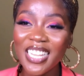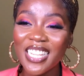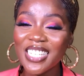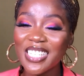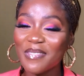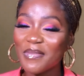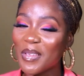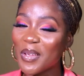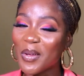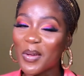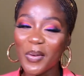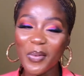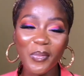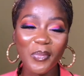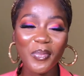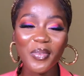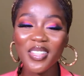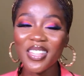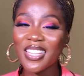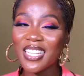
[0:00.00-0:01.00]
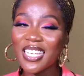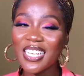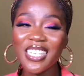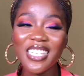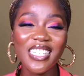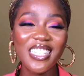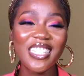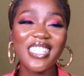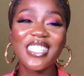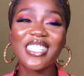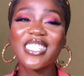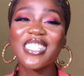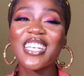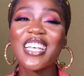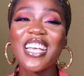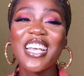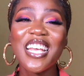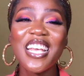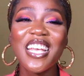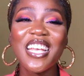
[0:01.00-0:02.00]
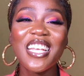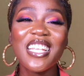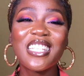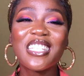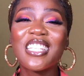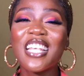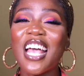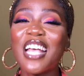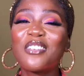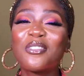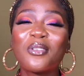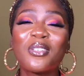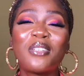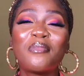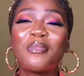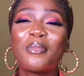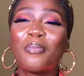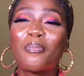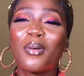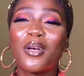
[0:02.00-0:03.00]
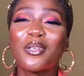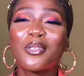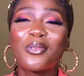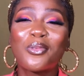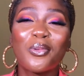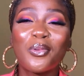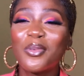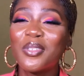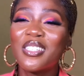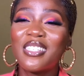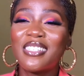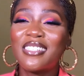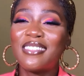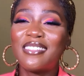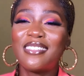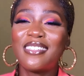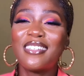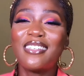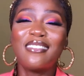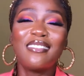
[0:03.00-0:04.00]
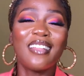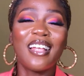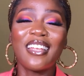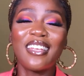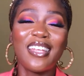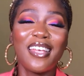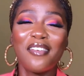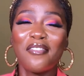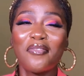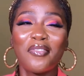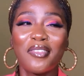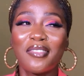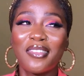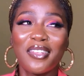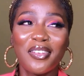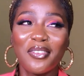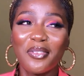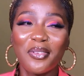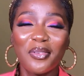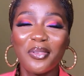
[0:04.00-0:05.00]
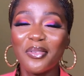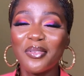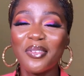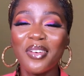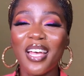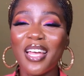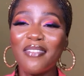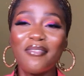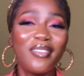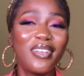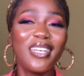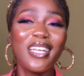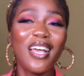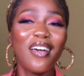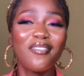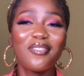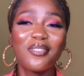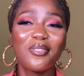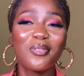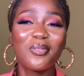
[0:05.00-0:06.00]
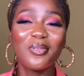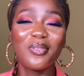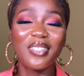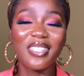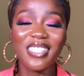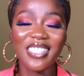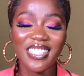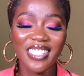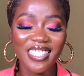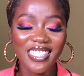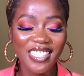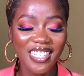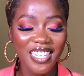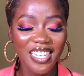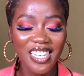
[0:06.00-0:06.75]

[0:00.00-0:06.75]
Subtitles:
This makeup thing is I showed him the passion, the zeal, and everything. I really have to do this.